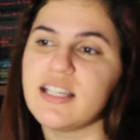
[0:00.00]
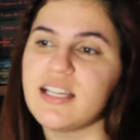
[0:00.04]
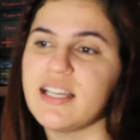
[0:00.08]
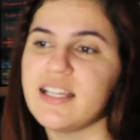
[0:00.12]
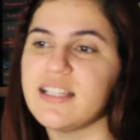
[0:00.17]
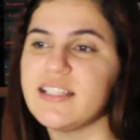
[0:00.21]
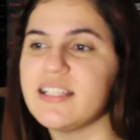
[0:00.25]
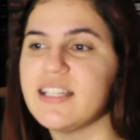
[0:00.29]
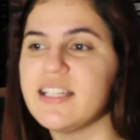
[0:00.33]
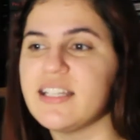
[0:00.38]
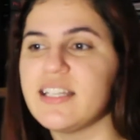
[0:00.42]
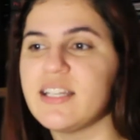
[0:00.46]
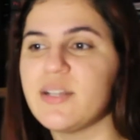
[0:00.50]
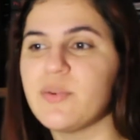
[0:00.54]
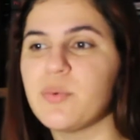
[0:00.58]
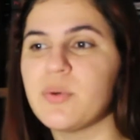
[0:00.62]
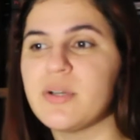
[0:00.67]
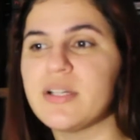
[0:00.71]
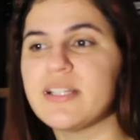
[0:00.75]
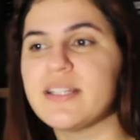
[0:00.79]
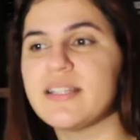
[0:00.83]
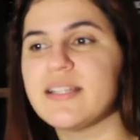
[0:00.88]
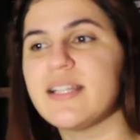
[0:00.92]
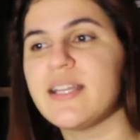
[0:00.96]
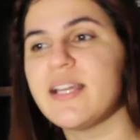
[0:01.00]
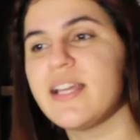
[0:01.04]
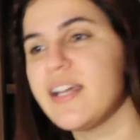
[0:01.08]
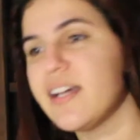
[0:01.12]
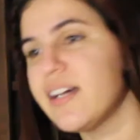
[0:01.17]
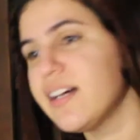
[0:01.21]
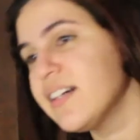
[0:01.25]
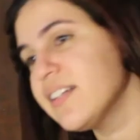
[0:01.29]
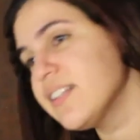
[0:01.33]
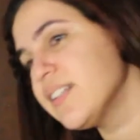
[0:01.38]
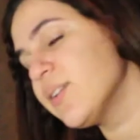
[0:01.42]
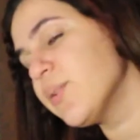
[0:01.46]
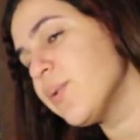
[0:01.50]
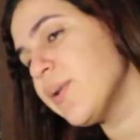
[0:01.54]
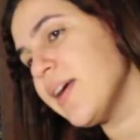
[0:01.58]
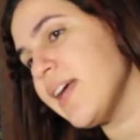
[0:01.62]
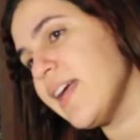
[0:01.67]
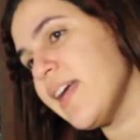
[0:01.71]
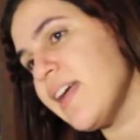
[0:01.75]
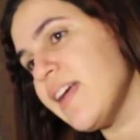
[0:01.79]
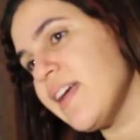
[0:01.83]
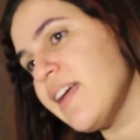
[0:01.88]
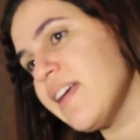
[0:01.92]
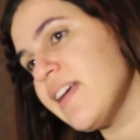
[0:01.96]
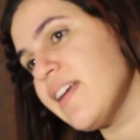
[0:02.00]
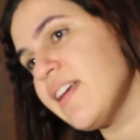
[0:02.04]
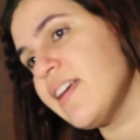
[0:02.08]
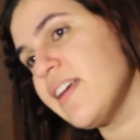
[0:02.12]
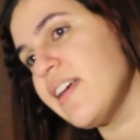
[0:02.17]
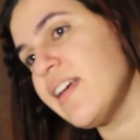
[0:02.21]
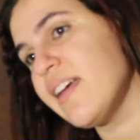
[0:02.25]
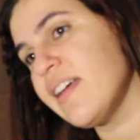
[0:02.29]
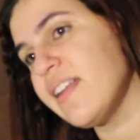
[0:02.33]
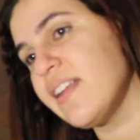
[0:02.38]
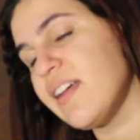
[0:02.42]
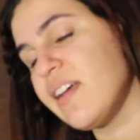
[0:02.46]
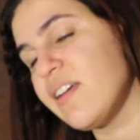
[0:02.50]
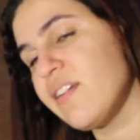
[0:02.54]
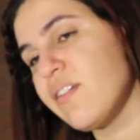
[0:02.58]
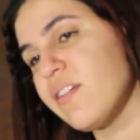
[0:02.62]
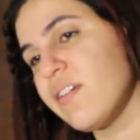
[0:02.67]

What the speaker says: and then he went the other way, and